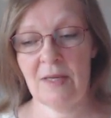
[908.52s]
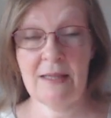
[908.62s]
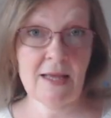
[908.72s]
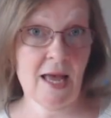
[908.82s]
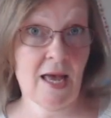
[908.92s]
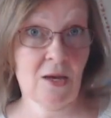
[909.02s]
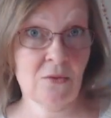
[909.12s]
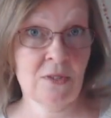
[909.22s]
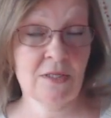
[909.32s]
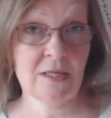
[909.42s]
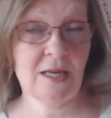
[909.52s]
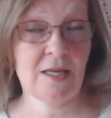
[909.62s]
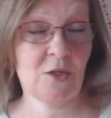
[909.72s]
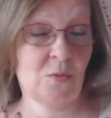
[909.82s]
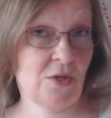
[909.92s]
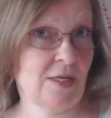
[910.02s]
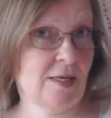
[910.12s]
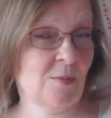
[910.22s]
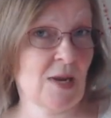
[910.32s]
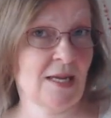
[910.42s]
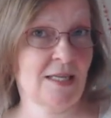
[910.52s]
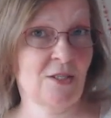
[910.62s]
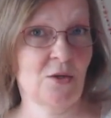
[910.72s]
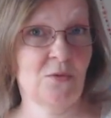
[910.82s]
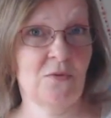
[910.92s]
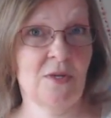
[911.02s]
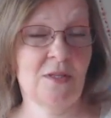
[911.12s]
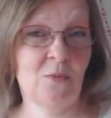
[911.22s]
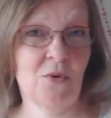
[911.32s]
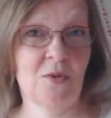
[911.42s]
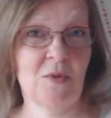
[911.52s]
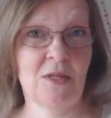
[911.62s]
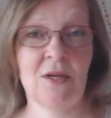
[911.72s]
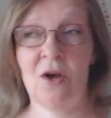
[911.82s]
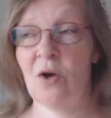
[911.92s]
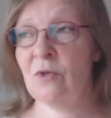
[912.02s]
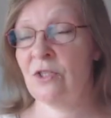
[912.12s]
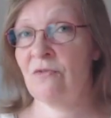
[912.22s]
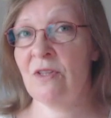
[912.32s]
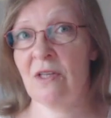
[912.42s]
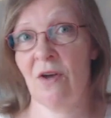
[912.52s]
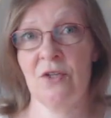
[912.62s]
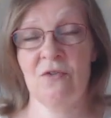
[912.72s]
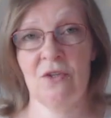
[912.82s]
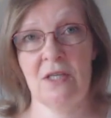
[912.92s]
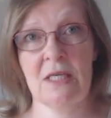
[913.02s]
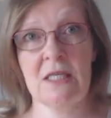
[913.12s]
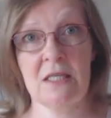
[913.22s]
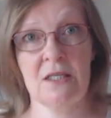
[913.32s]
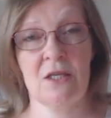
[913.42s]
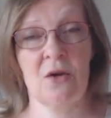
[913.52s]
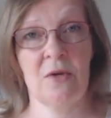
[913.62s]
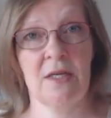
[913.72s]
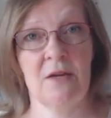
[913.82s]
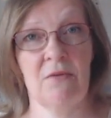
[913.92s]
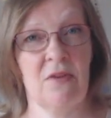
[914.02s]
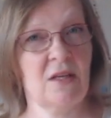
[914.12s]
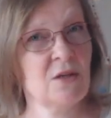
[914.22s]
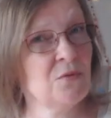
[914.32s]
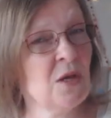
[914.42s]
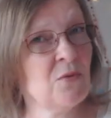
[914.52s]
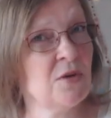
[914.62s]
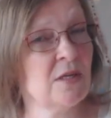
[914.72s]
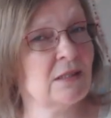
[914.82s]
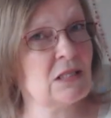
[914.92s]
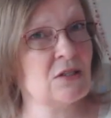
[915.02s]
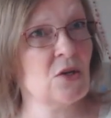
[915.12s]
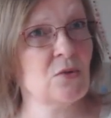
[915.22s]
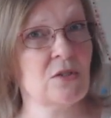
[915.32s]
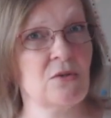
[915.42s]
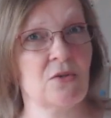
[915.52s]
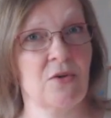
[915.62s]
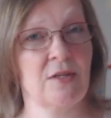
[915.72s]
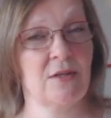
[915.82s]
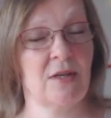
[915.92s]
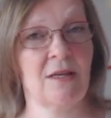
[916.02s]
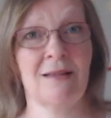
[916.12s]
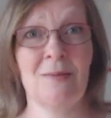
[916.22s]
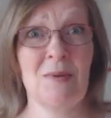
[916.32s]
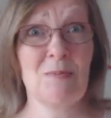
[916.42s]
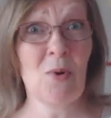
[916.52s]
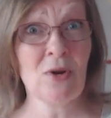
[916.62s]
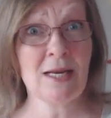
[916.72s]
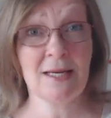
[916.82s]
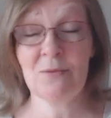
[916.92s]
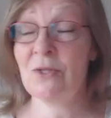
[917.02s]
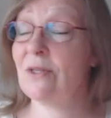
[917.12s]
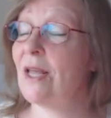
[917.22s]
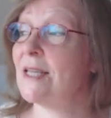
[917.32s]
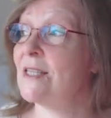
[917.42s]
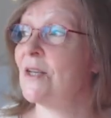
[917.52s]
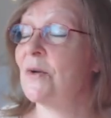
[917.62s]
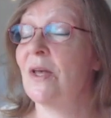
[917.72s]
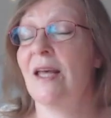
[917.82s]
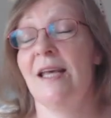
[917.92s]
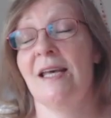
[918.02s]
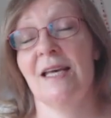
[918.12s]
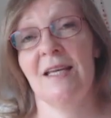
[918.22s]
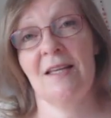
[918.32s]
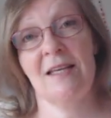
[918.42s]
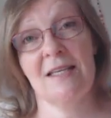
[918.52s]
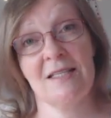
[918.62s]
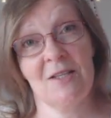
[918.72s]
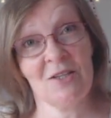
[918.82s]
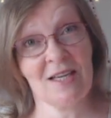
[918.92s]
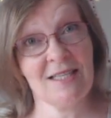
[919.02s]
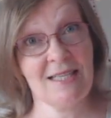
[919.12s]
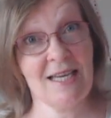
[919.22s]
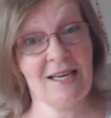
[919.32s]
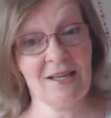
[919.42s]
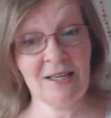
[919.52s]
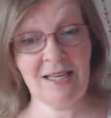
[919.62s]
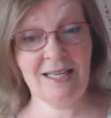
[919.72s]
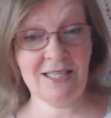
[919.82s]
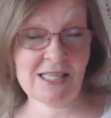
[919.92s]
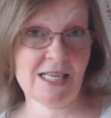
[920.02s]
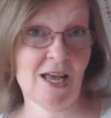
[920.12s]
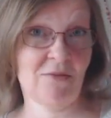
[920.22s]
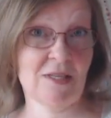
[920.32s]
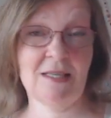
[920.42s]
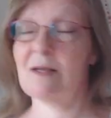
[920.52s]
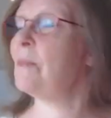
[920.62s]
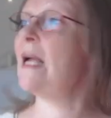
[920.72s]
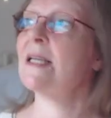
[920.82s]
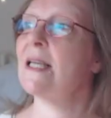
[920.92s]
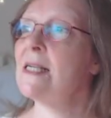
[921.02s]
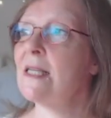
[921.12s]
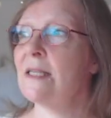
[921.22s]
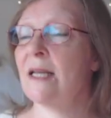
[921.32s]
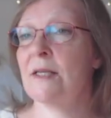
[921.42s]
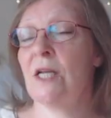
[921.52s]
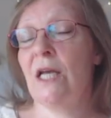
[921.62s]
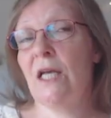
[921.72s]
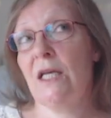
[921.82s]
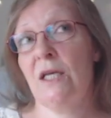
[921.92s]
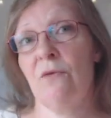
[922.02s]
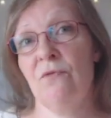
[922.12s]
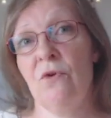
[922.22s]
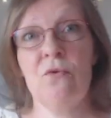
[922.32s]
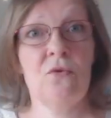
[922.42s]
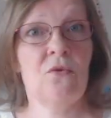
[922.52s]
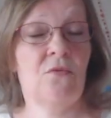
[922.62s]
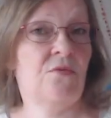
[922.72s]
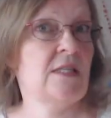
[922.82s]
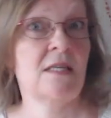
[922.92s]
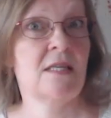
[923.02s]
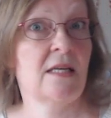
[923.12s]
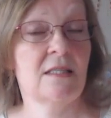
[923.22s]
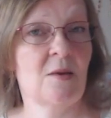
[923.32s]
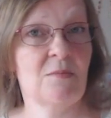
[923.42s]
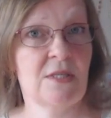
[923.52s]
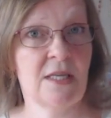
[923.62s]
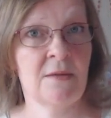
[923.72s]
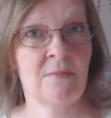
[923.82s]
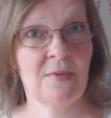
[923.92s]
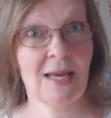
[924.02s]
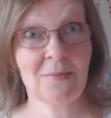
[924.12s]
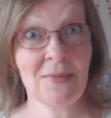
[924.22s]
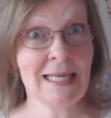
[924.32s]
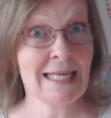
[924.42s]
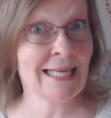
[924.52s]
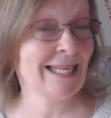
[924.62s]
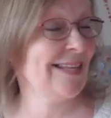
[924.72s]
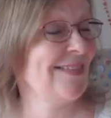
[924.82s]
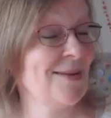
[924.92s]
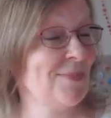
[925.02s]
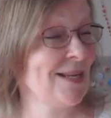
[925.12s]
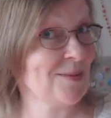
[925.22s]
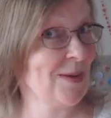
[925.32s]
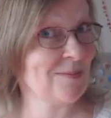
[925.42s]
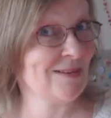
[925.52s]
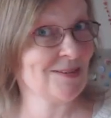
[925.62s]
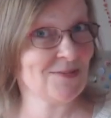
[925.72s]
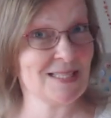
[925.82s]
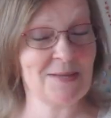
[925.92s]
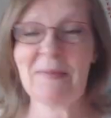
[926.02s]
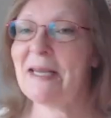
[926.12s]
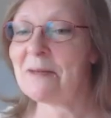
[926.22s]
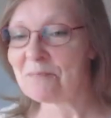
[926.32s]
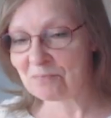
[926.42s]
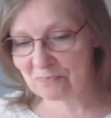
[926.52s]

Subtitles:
in the house, and then you put your little blanket over and you put them in the car. Once you're in the car, you've got your heaters going and everything. And if they were in a little snowsuit or anything, they'd be boiling, wouldn't they? So I think it's a good idea just to have this little blanket. And then if you're visiting somebody like me, if they bring the baby around to visit me